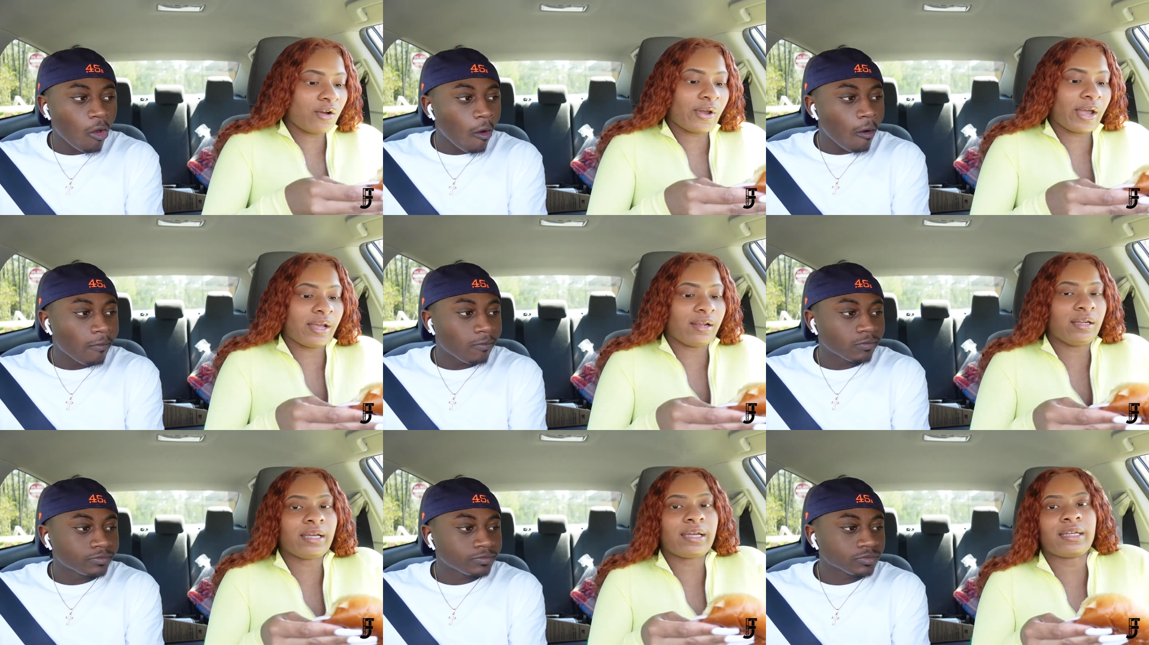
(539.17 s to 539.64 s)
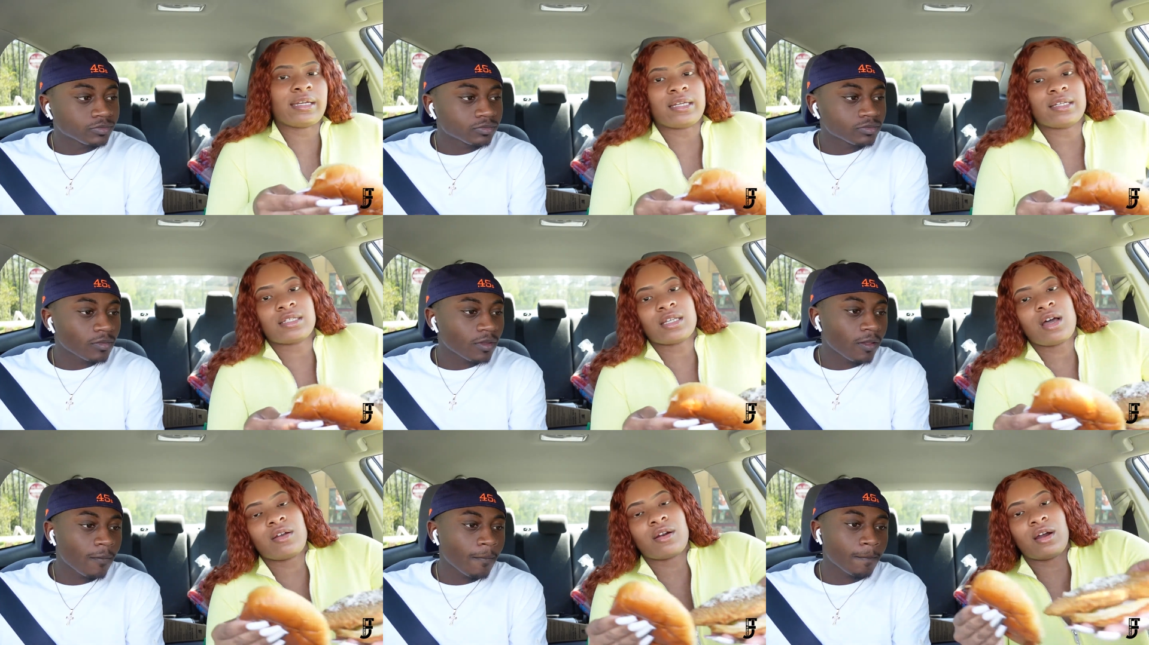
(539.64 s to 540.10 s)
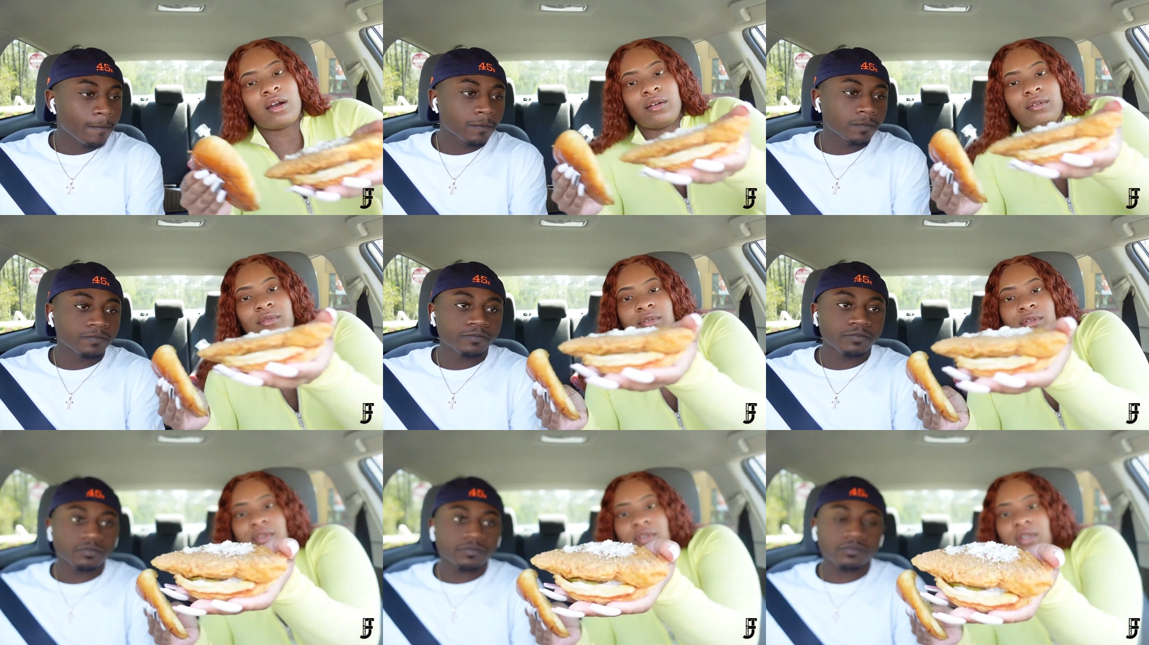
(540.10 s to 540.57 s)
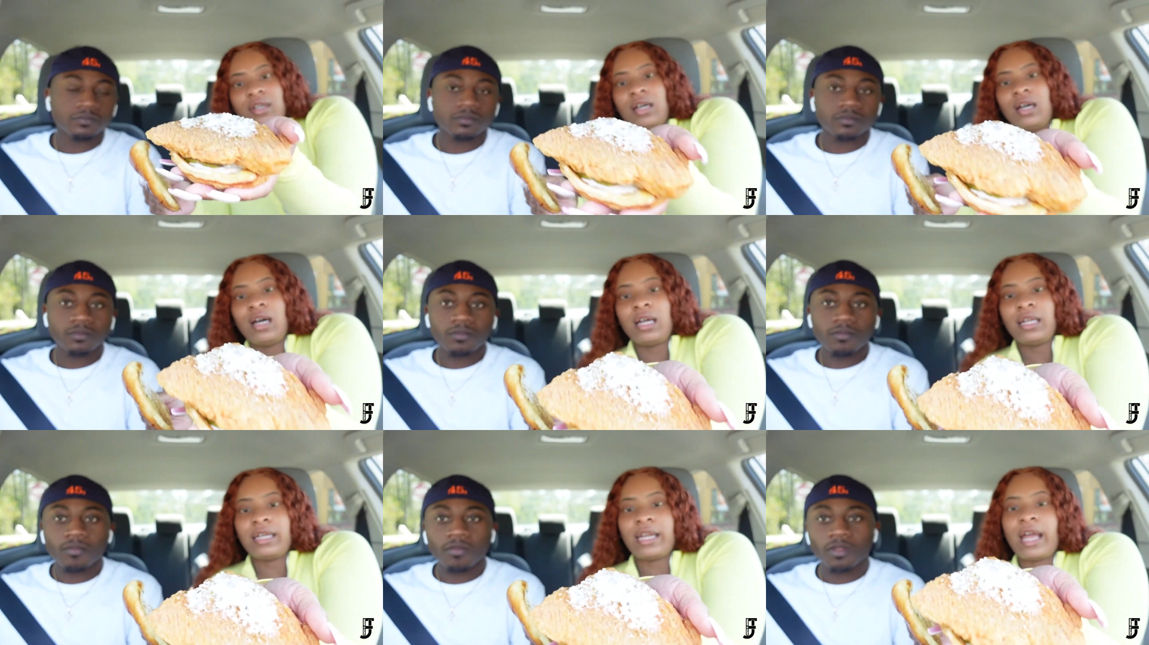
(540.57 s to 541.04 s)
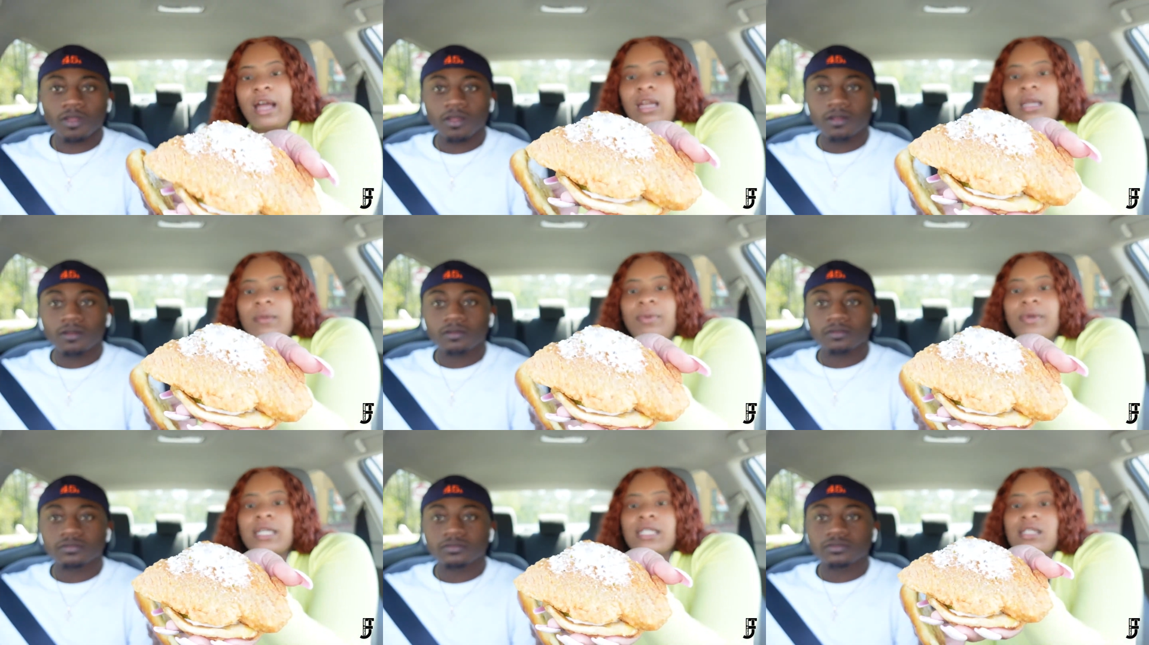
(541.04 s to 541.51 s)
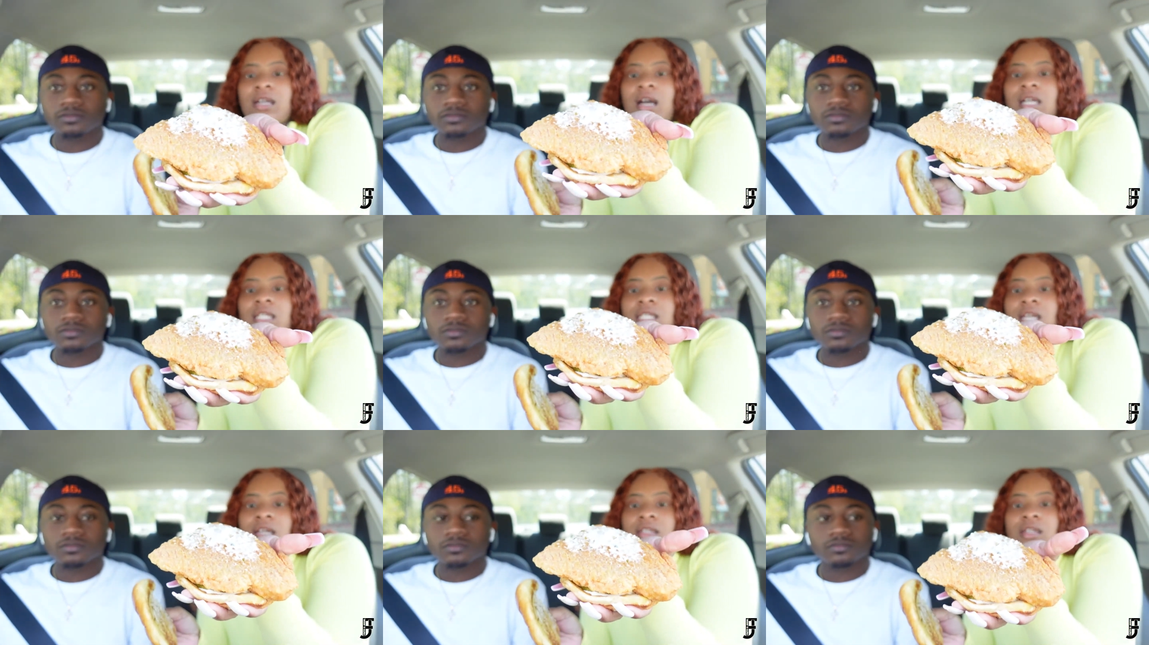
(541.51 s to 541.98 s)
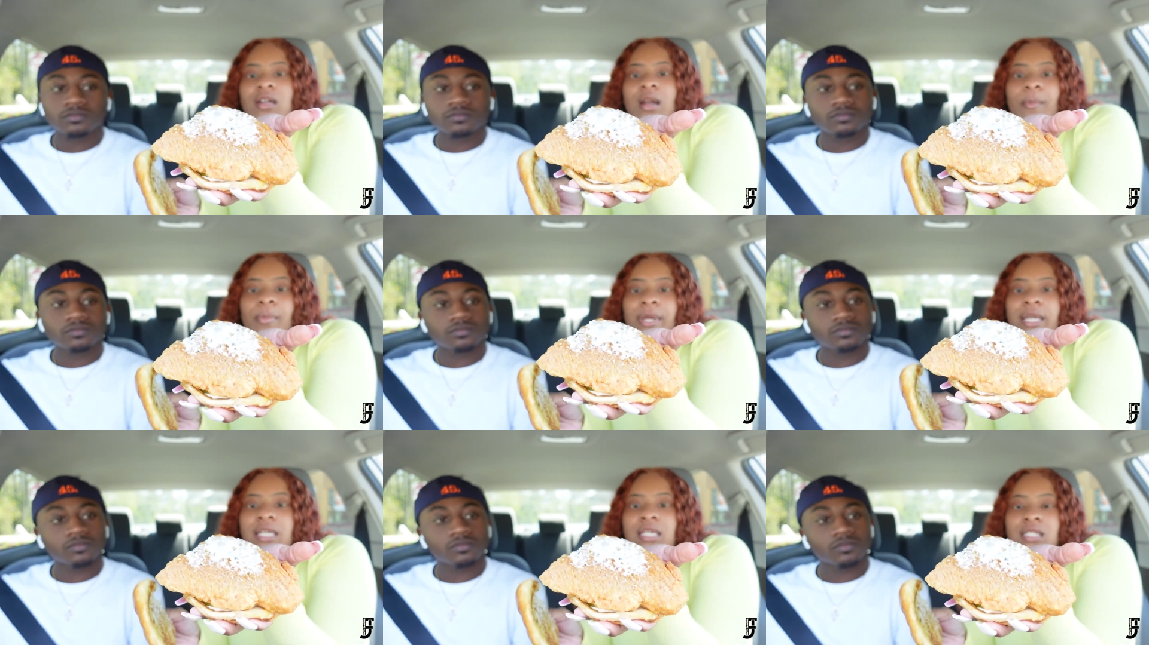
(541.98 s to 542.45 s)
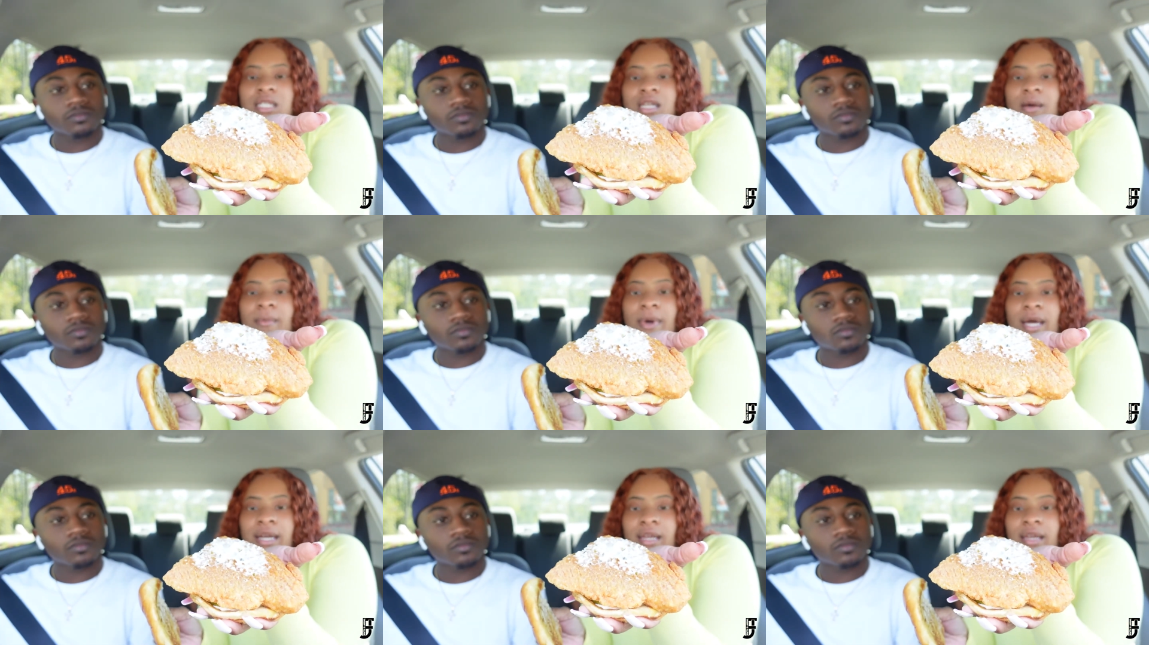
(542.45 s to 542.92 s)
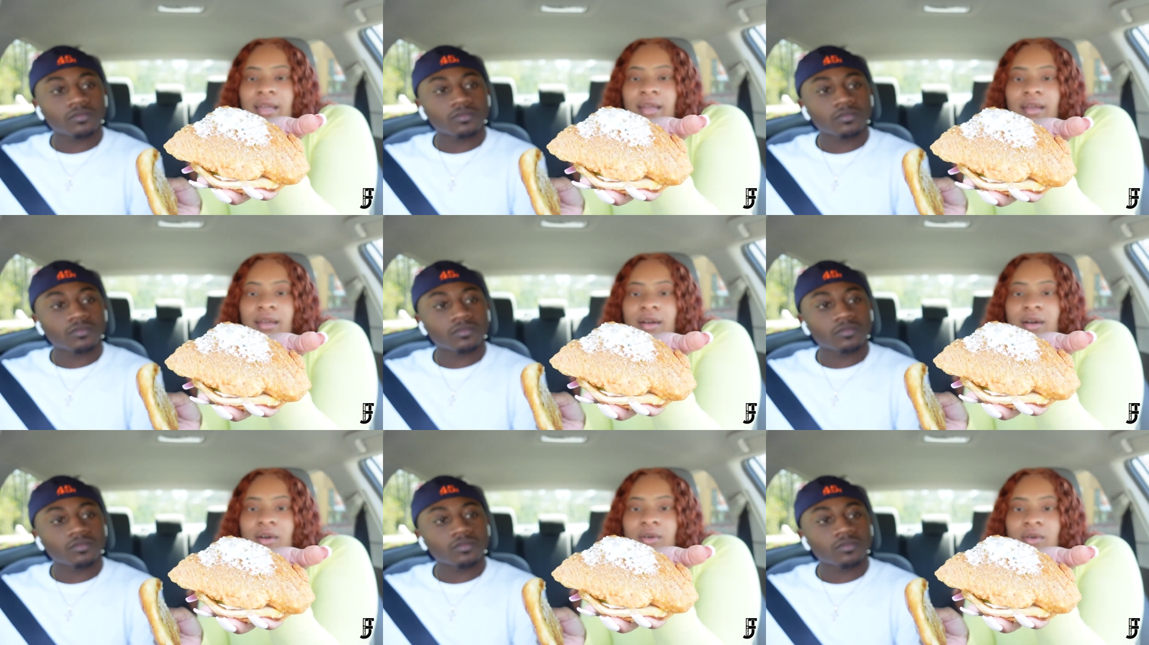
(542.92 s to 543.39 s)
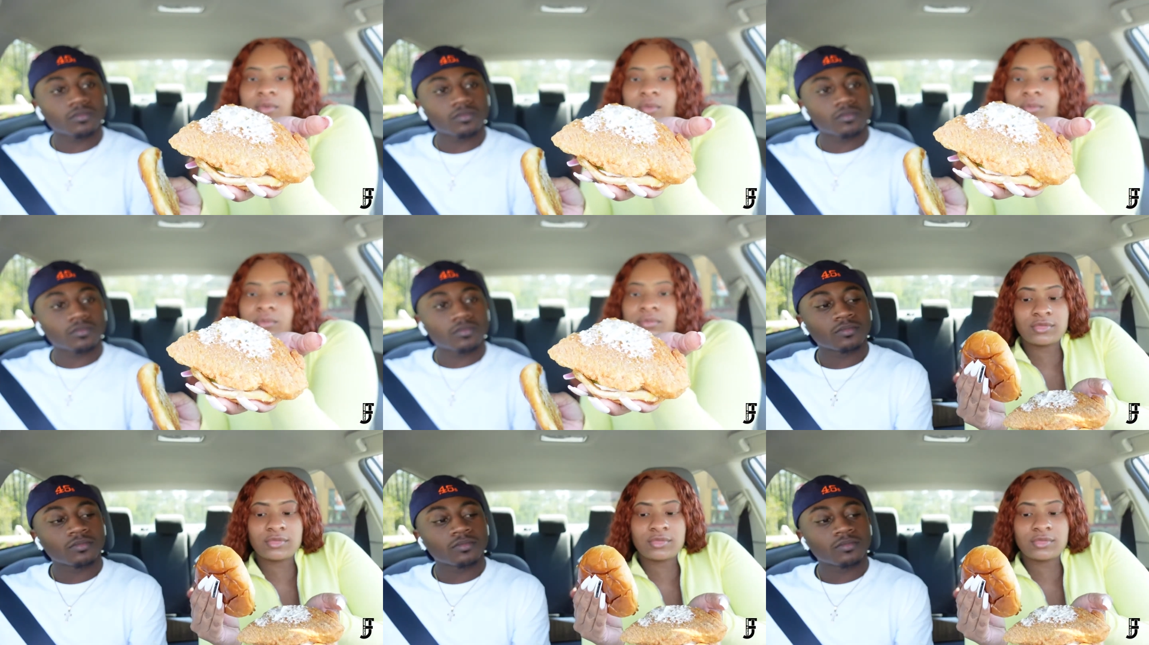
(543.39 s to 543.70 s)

Speaker 1: Okay, look at this. Hold on. They only put tartar sauce on a piece of my dang